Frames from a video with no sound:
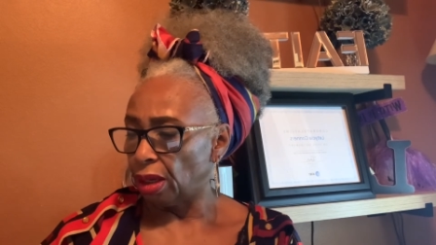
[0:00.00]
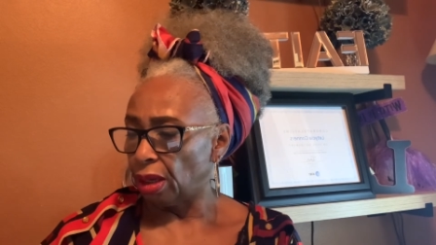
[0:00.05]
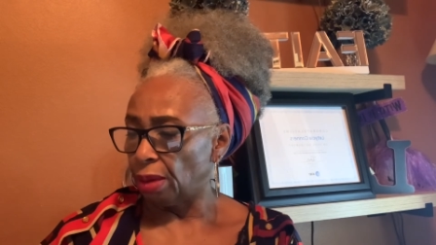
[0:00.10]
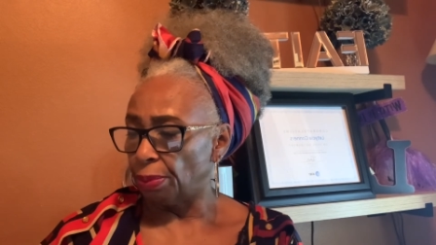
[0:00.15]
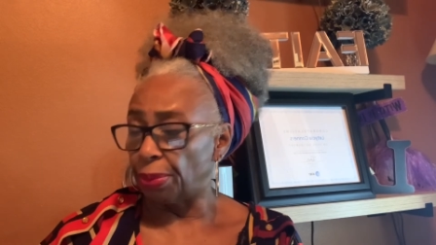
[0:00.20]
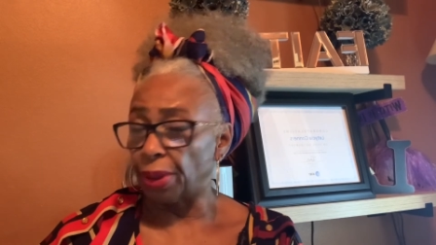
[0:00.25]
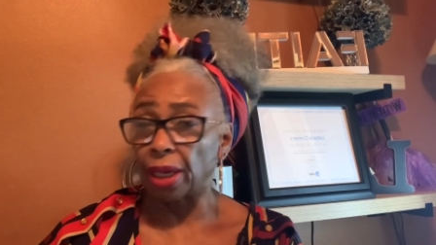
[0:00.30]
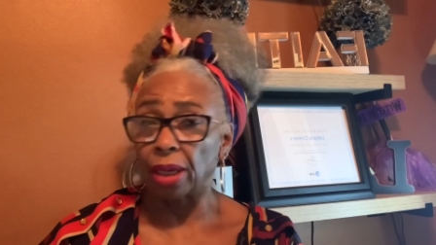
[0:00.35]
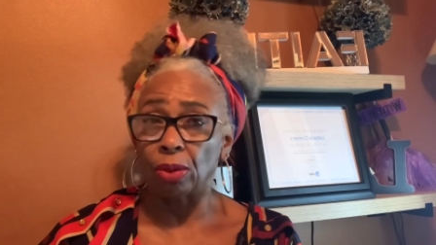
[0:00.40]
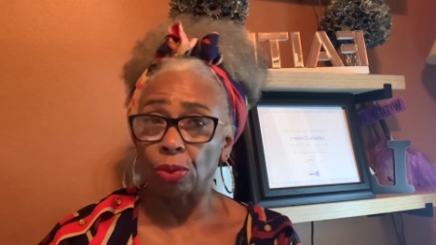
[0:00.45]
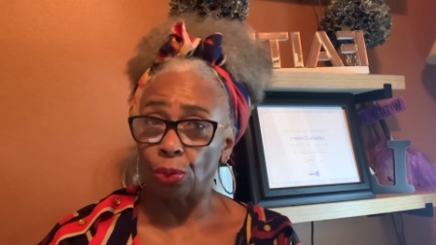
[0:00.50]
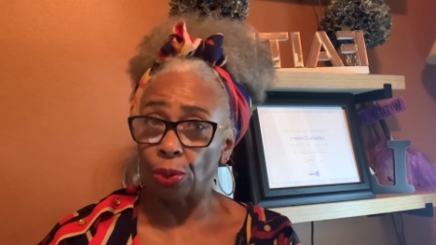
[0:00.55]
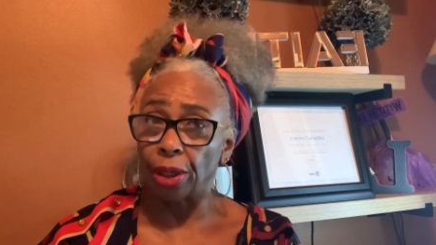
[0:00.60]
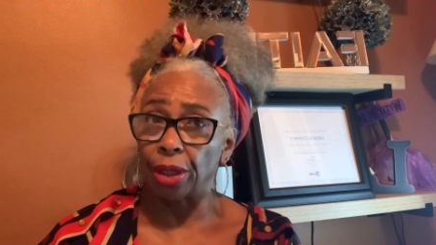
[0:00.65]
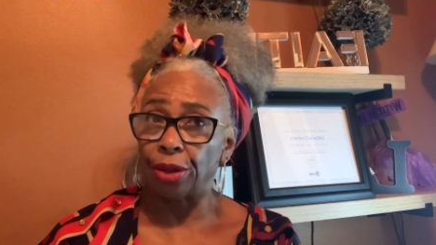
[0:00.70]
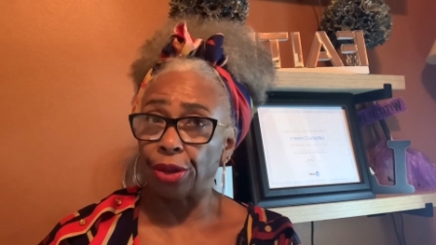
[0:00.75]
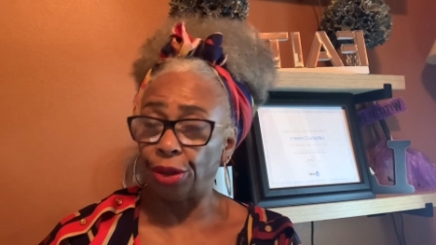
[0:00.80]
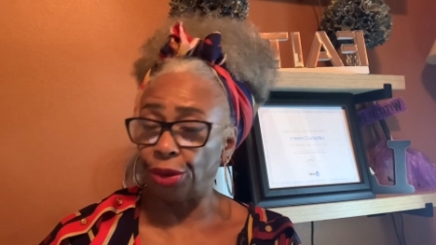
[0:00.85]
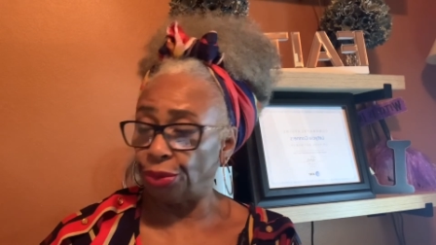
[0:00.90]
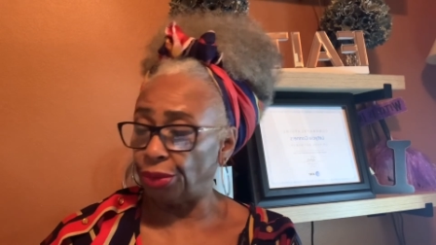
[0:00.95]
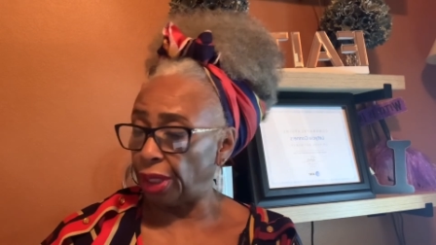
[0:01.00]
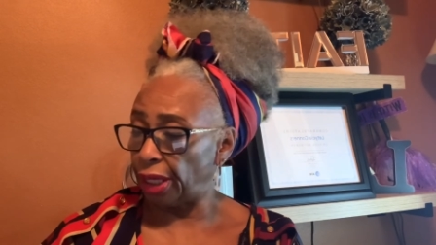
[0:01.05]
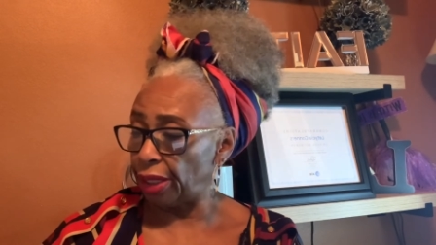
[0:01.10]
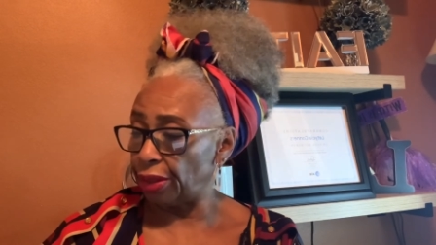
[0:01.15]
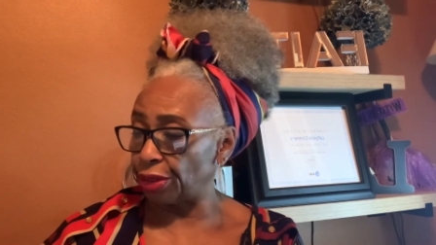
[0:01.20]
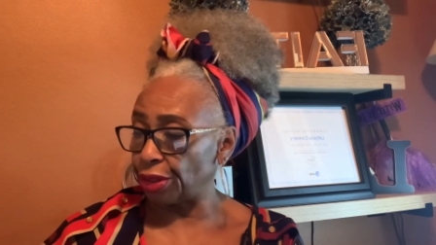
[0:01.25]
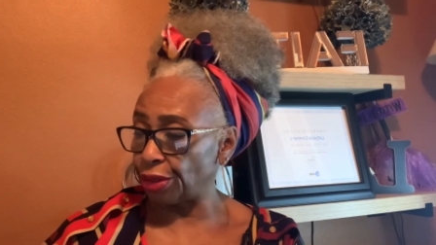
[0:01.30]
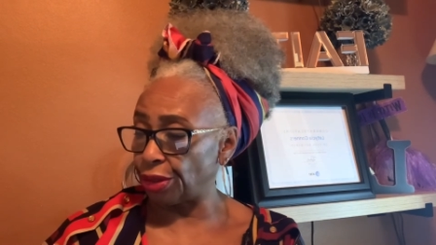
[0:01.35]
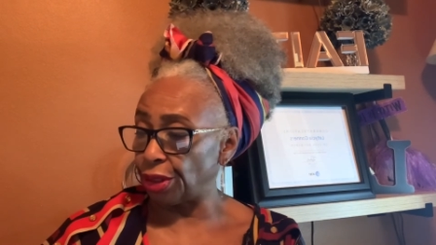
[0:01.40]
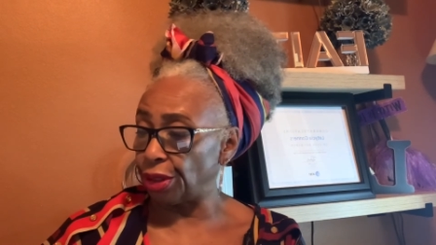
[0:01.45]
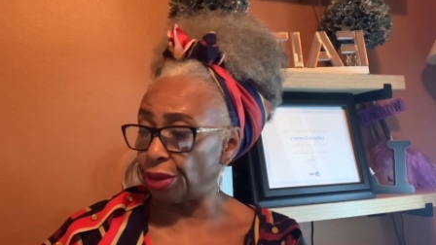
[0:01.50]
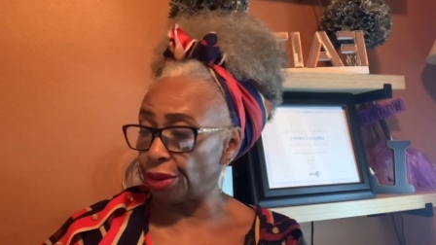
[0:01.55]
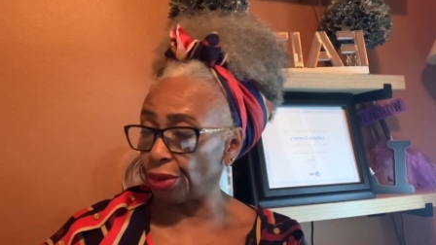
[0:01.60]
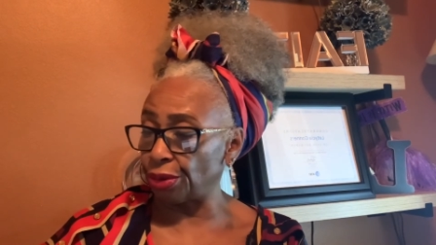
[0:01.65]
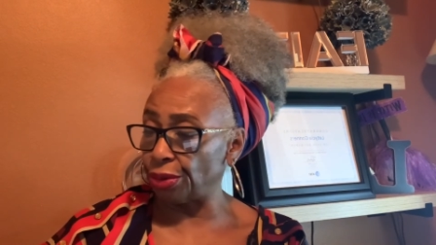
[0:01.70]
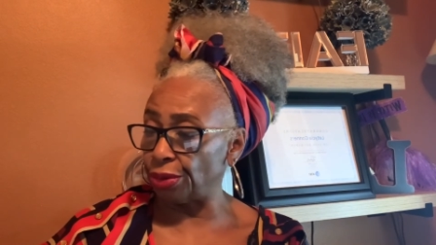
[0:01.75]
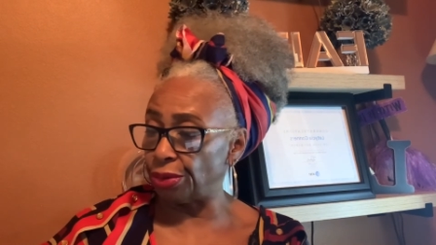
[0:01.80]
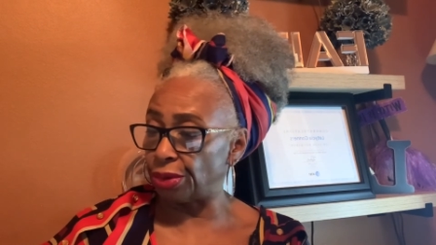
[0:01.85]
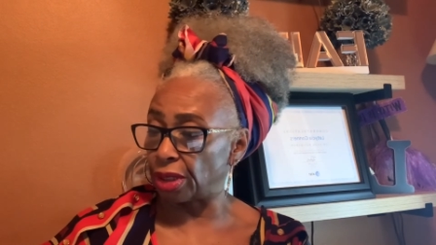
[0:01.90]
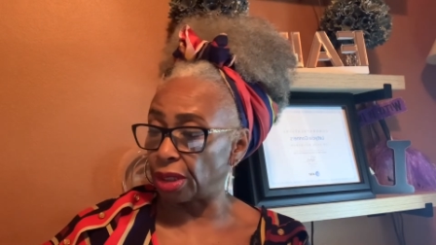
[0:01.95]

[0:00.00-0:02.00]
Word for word: But what you need to do,